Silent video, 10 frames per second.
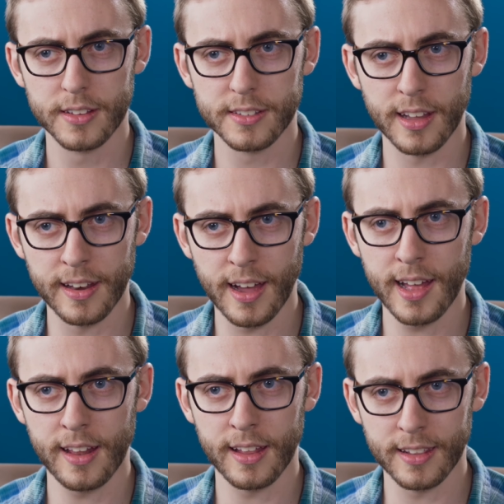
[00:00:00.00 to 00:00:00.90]
to
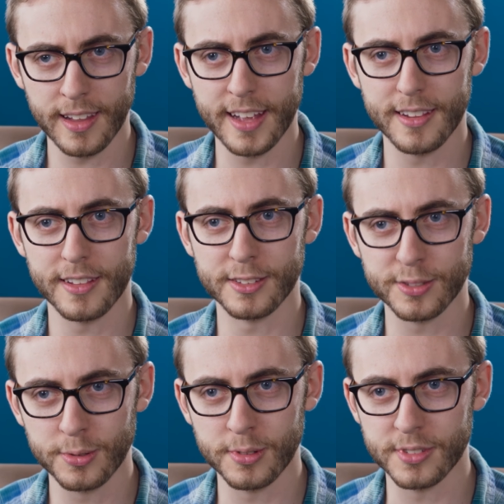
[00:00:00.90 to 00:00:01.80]
not let the
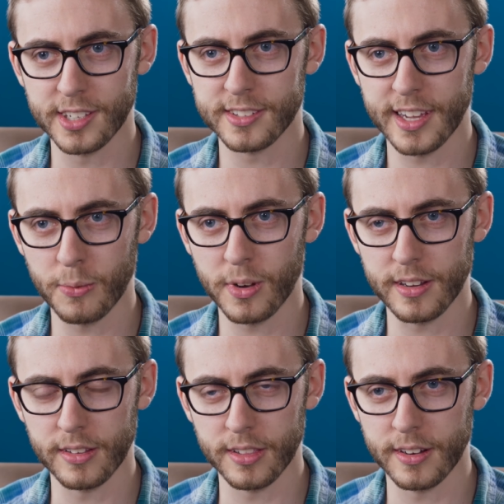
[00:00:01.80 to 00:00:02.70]
school dictate what
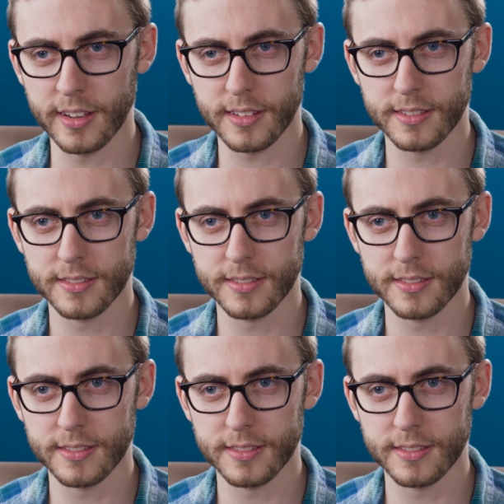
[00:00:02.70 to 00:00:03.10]
you're learning.